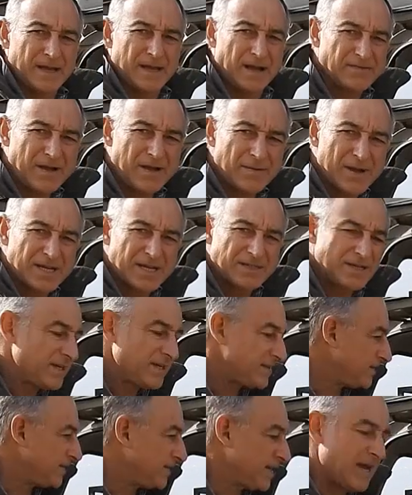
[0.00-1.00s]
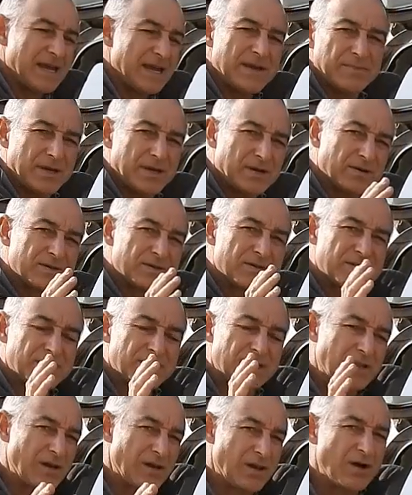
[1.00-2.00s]
I've come out here today
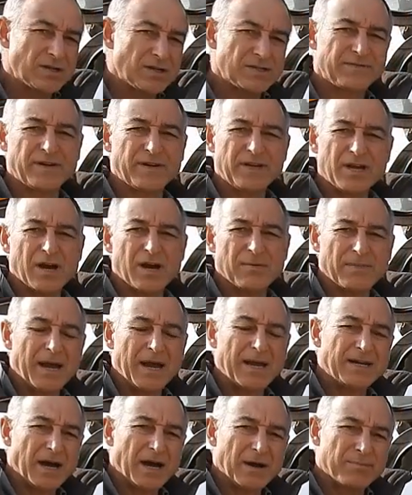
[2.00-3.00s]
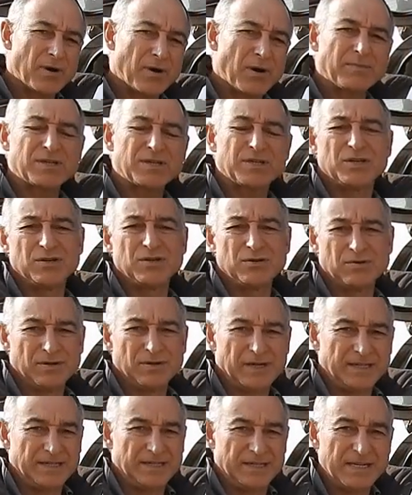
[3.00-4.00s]
because the last video I made, I promised you
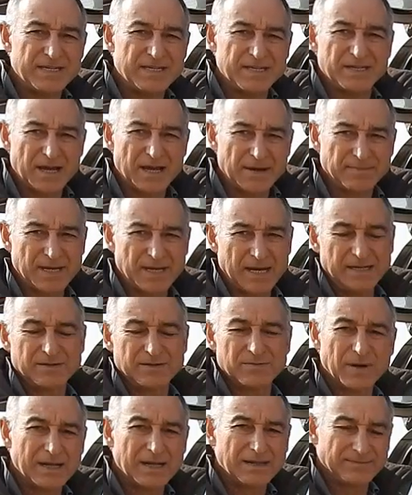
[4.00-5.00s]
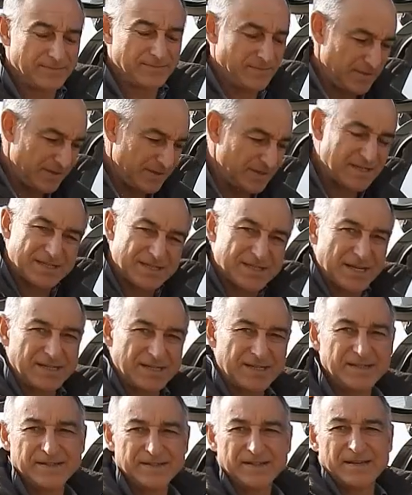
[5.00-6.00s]
a decent update. Well, this is
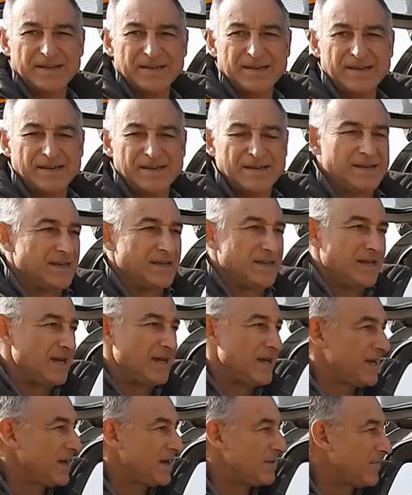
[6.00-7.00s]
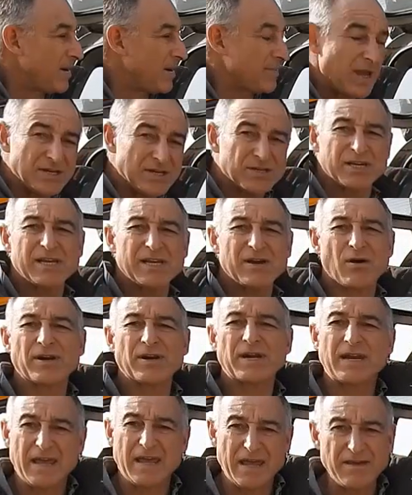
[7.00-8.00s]
it. I'm actually on
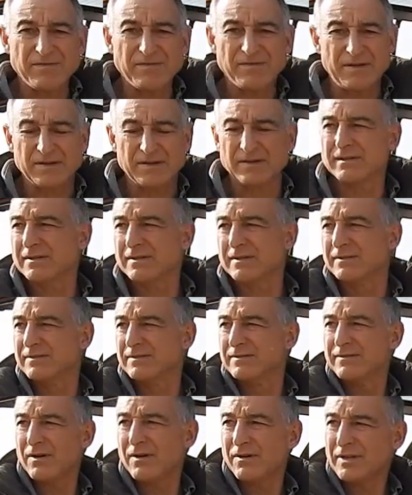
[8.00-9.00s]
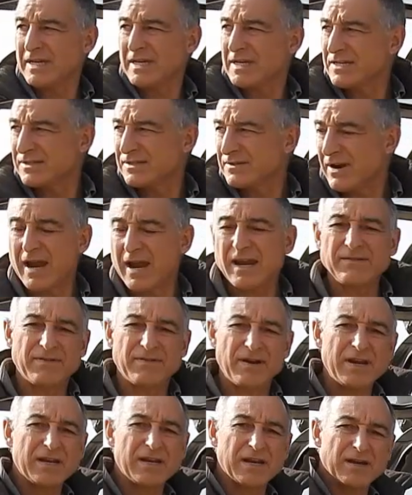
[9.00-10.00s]
an airfield on the East Rand,
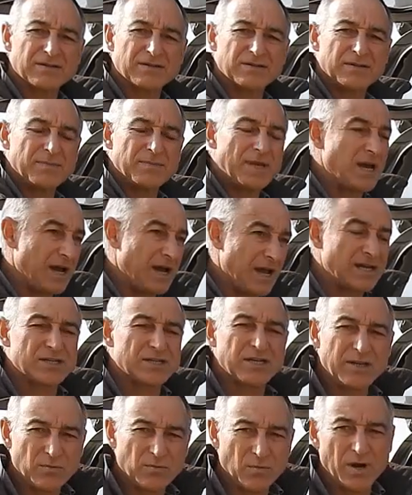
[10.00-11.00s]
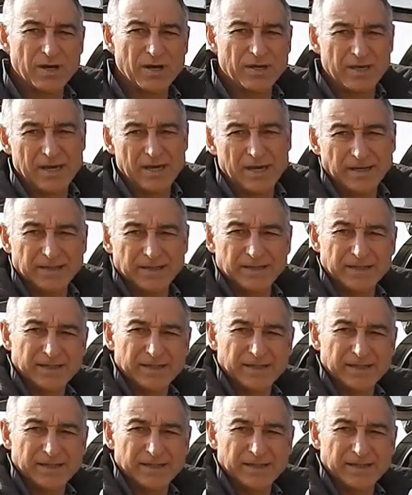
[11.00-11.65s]
very close to me. I actually work here.